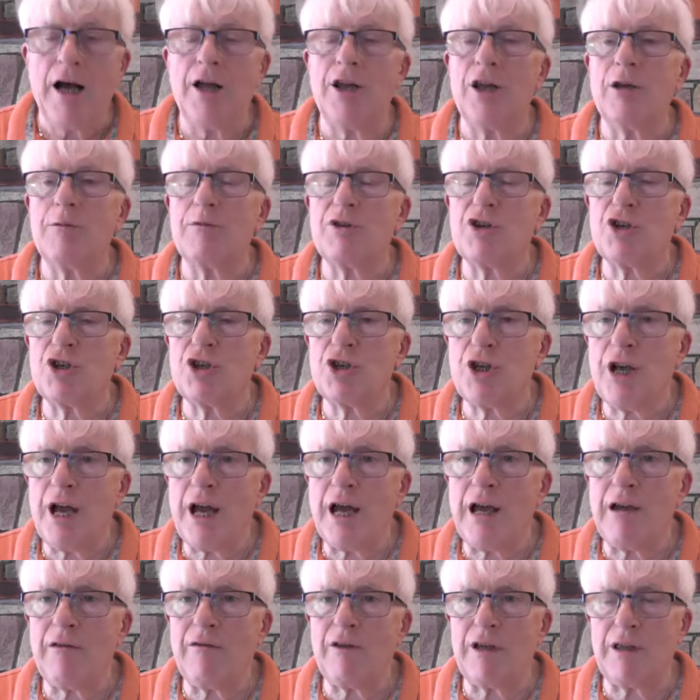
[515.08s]
and I'm
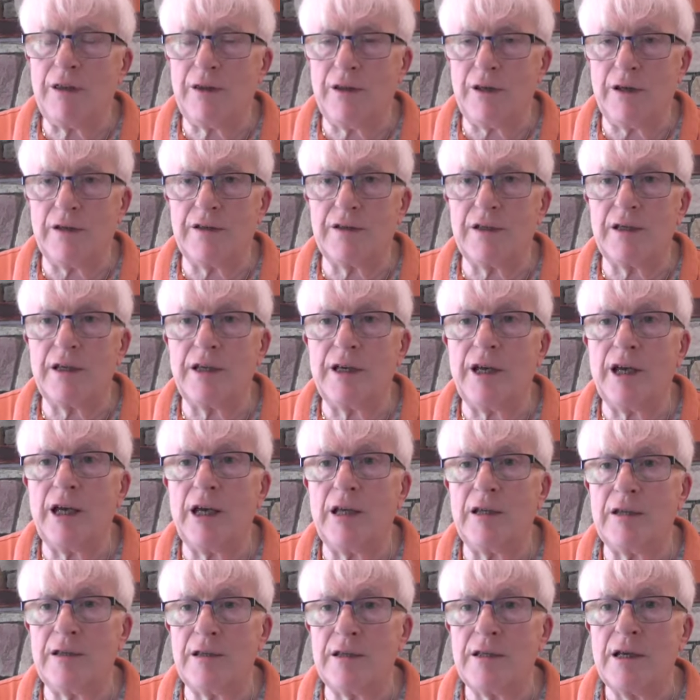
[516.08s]
sharing this in
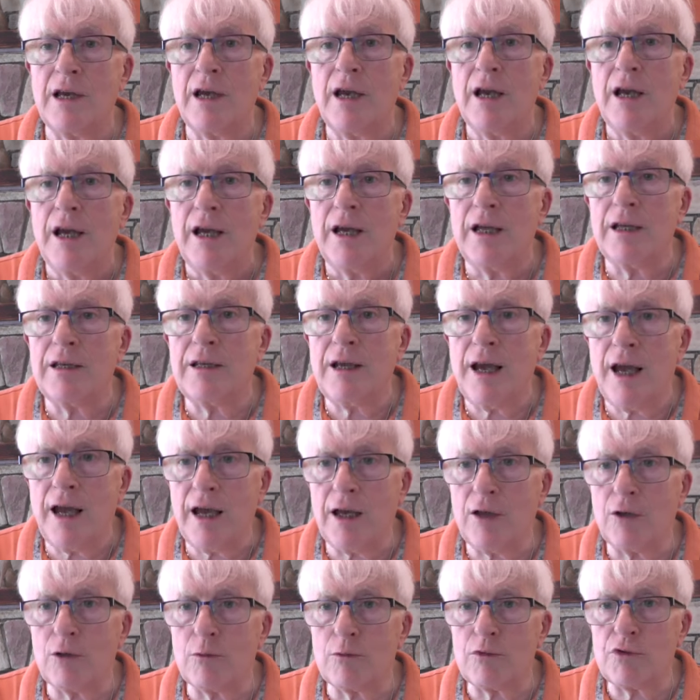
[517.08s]
case it
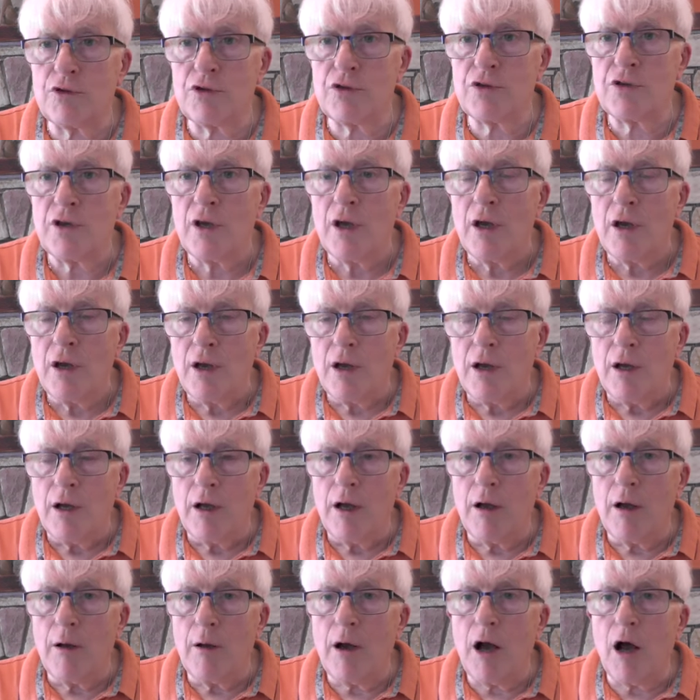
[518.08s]
helps
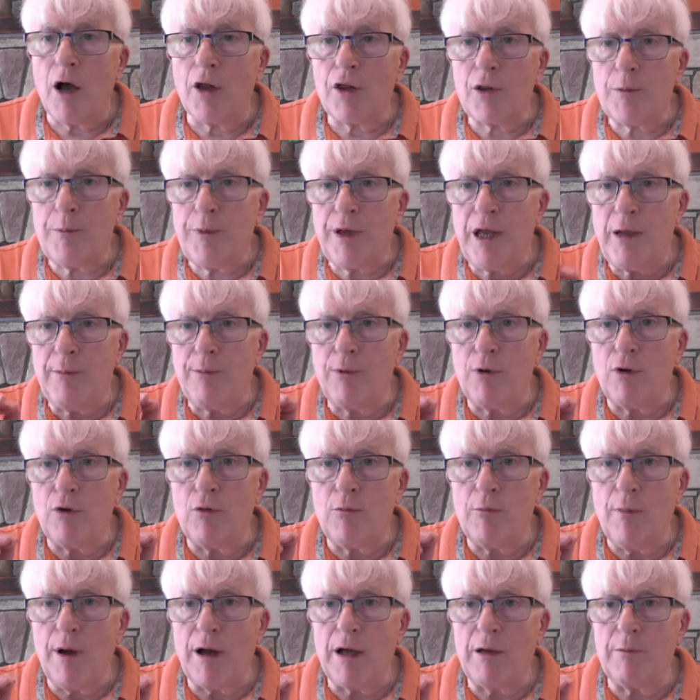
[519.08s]
other people
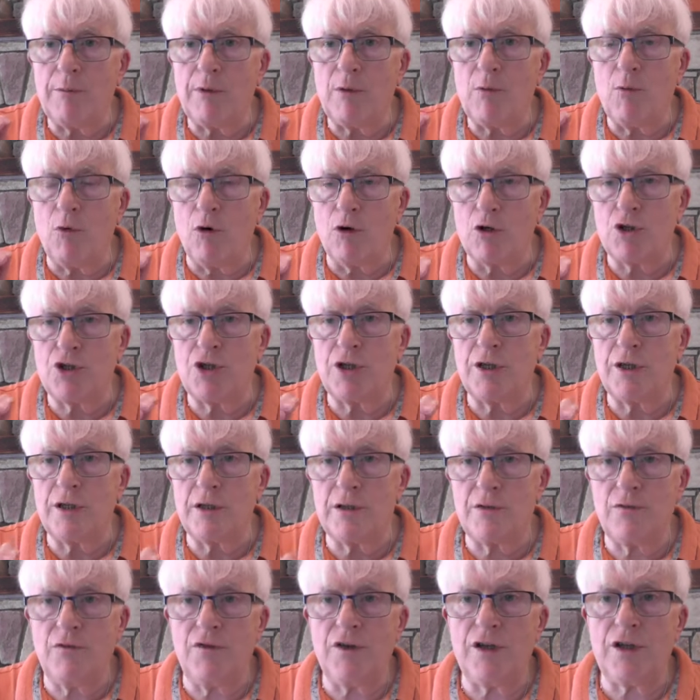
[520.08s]
who might be watching
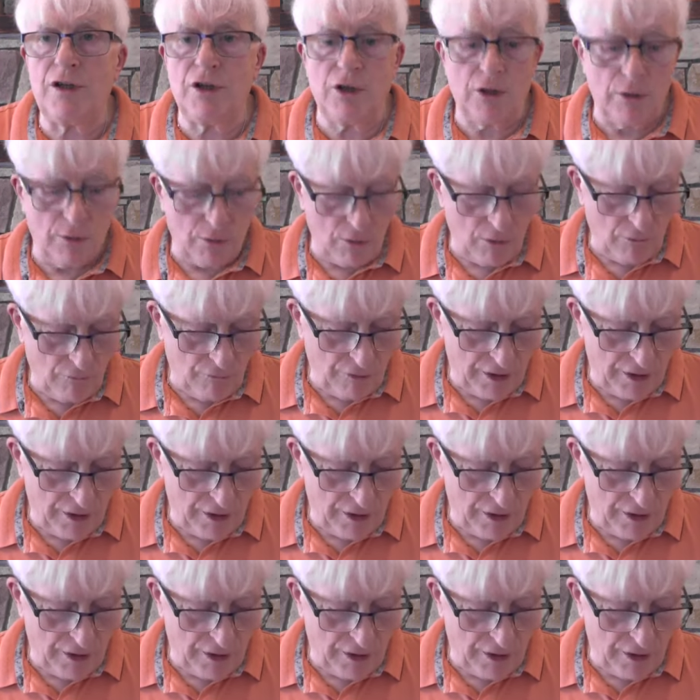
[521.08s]
this video or